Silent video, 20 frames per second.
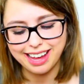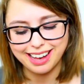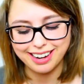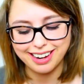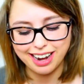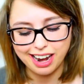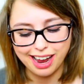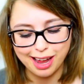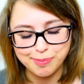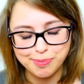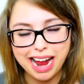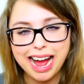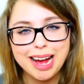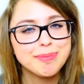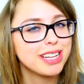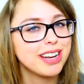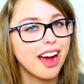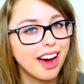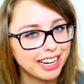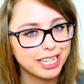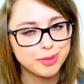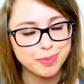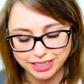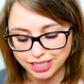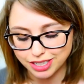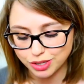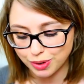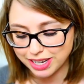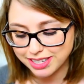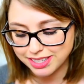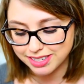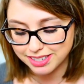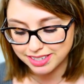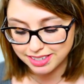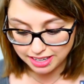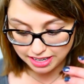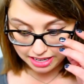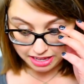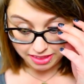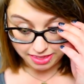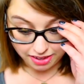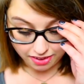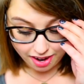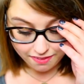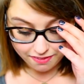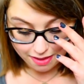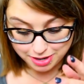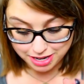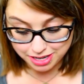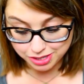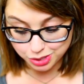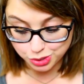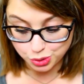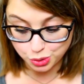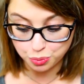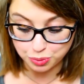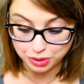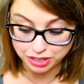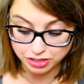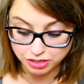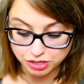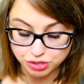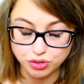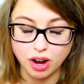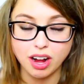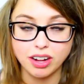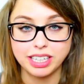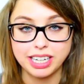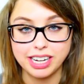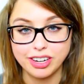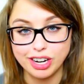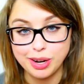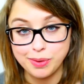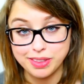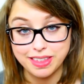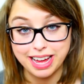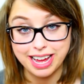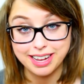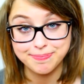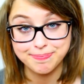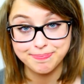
In perhaps an unexpected twist, there are feminists who would strongly agree with that.